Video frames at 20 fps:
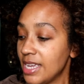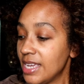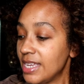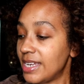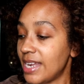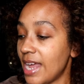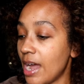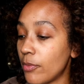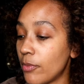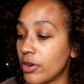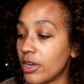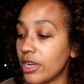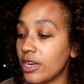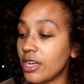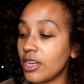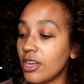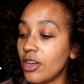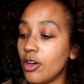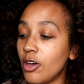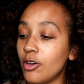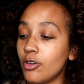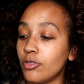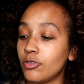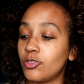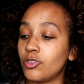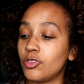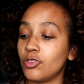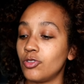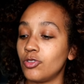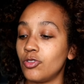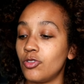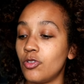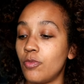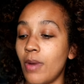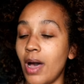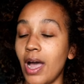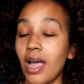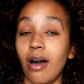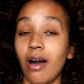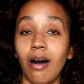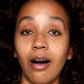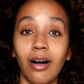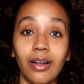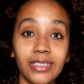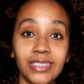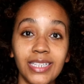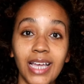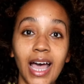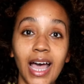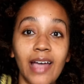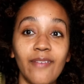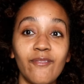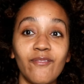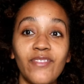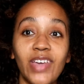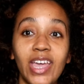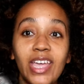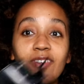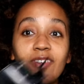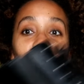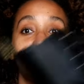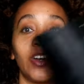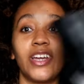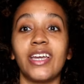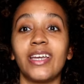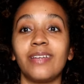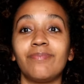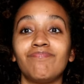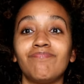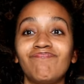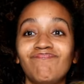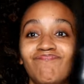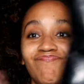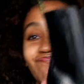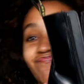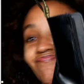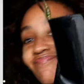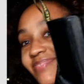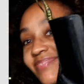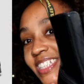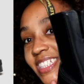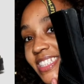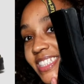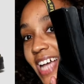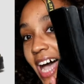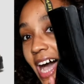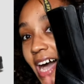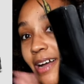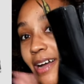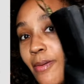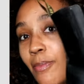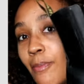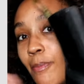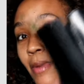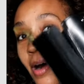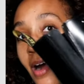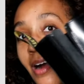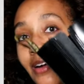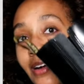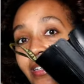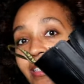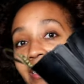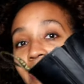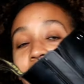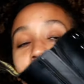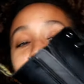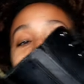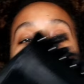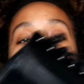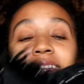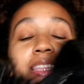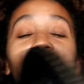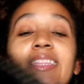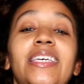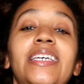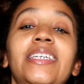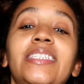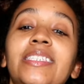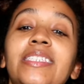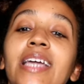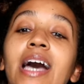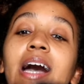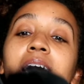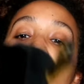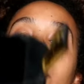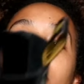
Now we're gonna go to my all-time favorite, the Doc Martin. This Doc